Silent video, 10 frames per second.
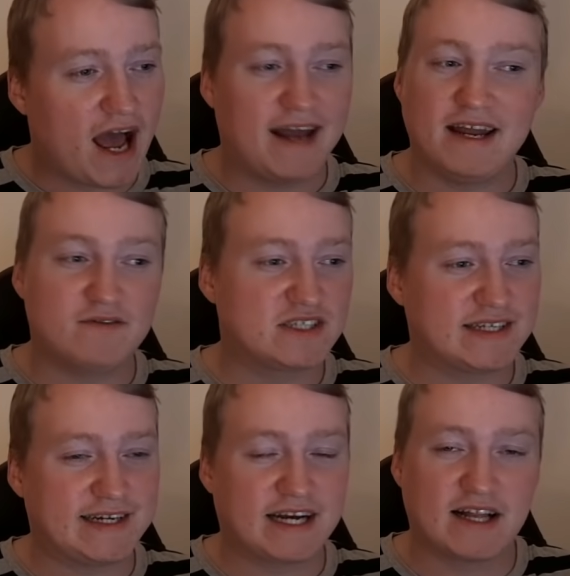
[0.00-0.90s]
I never
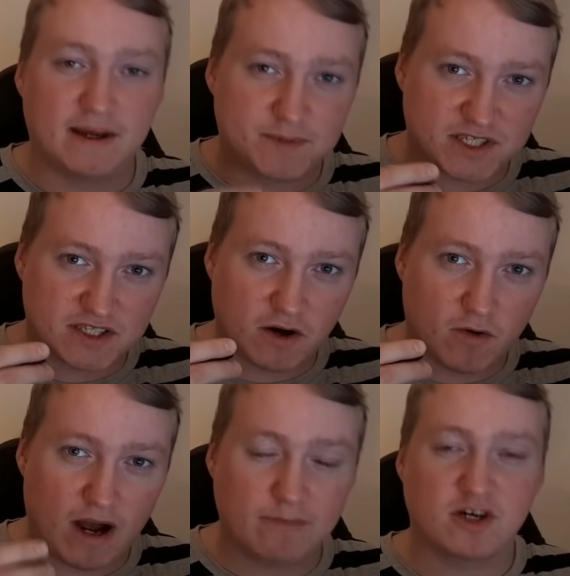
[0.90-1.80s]
seen the clips,
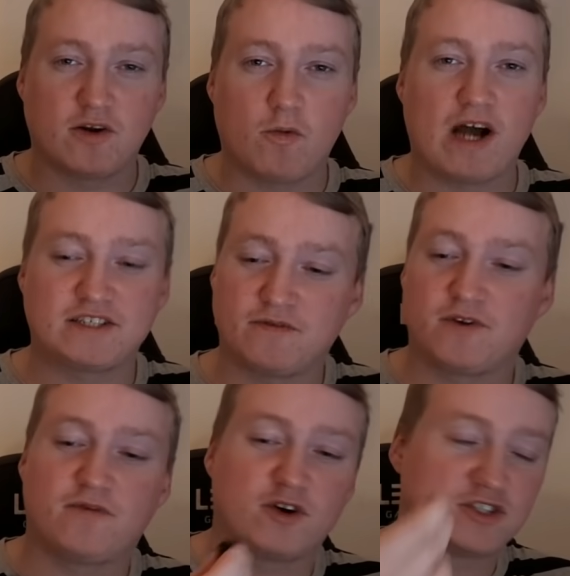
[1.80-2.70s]
so I'm gonna watch it
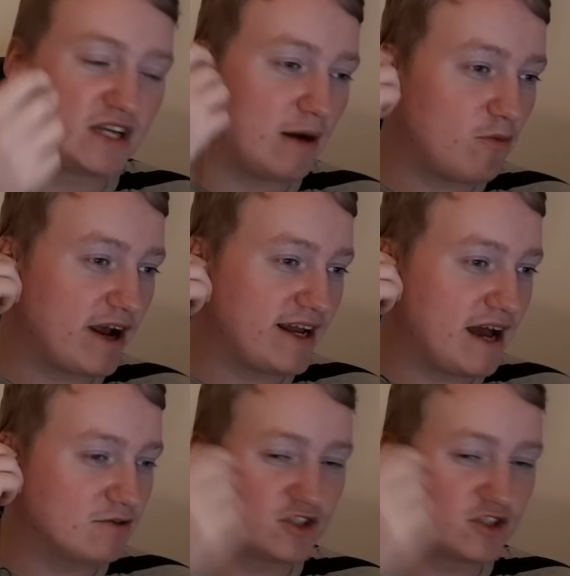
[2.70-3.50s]
for the first time right now.